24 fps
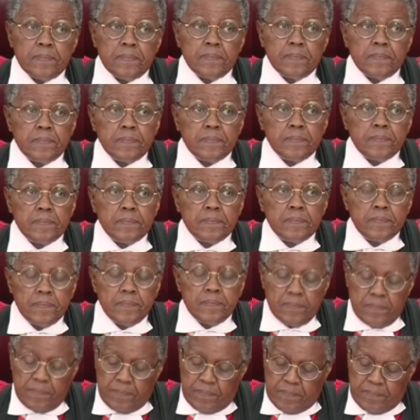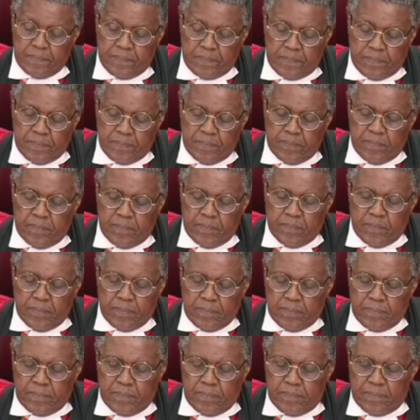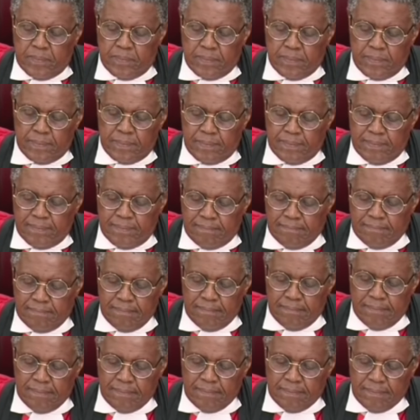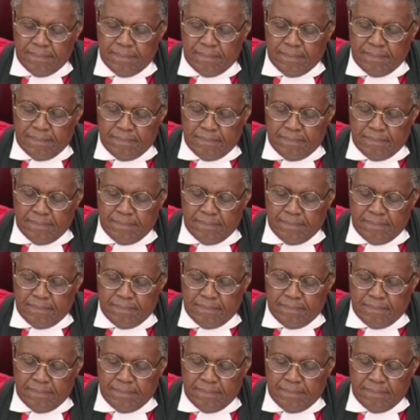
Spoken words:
my colleagues, which we have